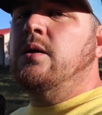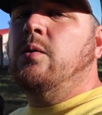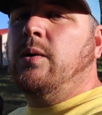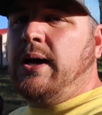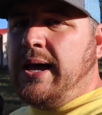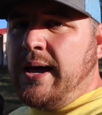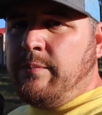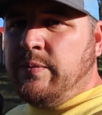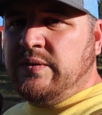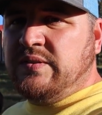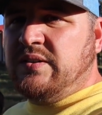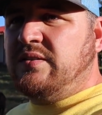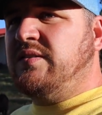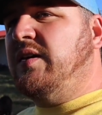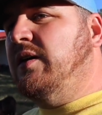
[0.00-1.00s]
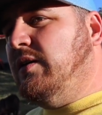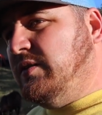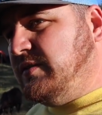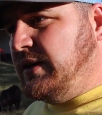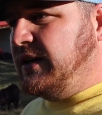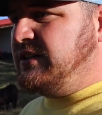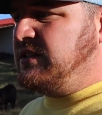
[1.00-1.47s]
what happens is he'll
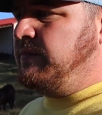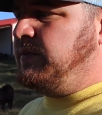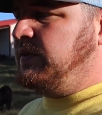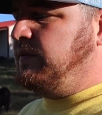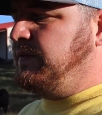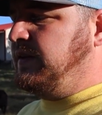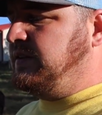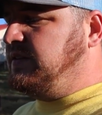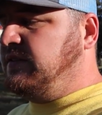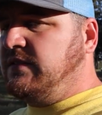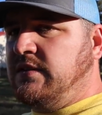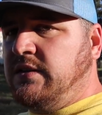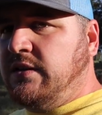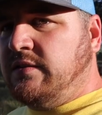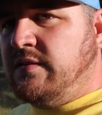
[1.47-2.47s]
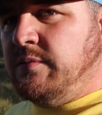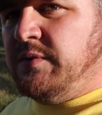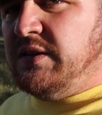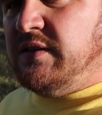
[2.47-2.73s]
start jumping the fences, and then some of